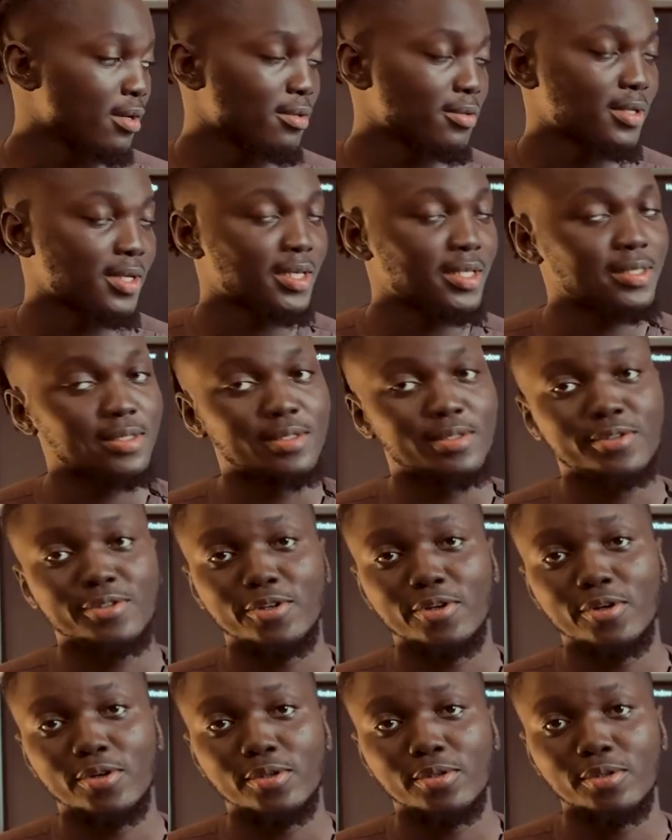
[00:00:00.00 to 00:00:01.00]
All right,
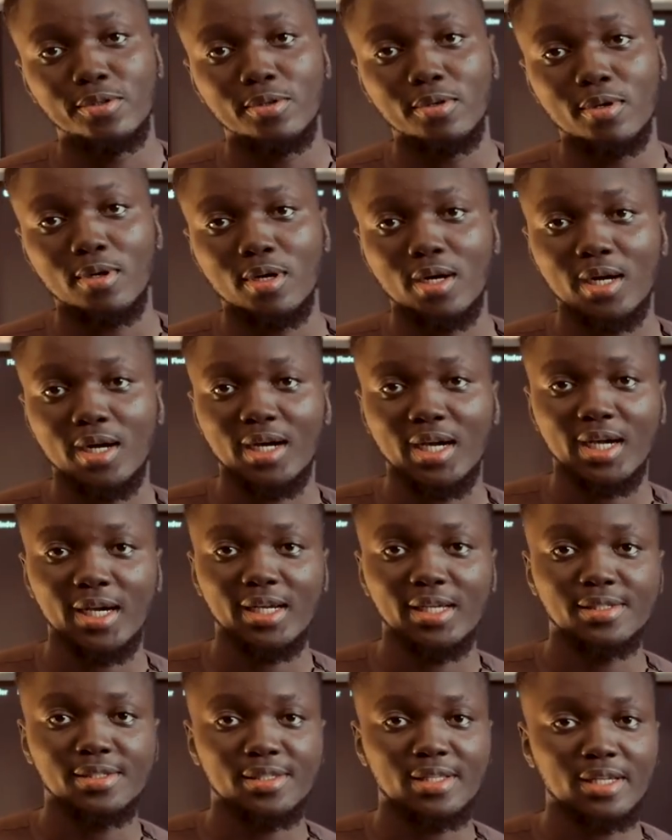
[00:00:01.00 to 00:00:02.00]
so
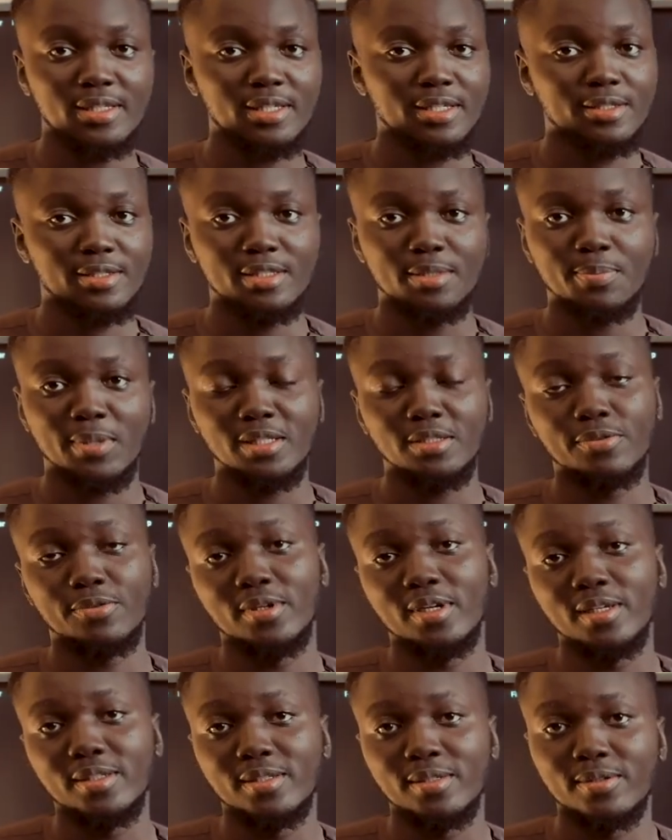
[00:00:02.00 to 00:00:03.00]
I started this
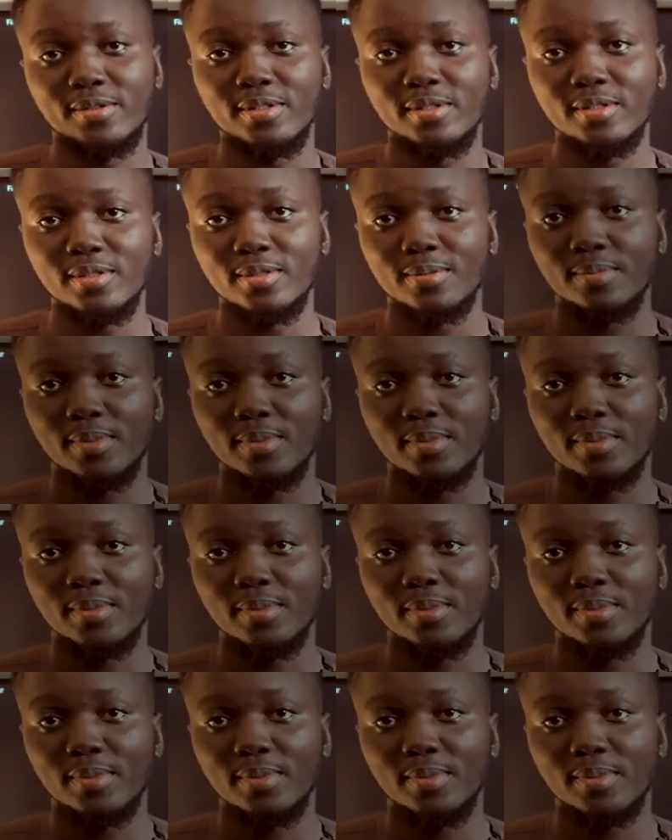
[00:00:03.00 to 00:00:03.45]
particular series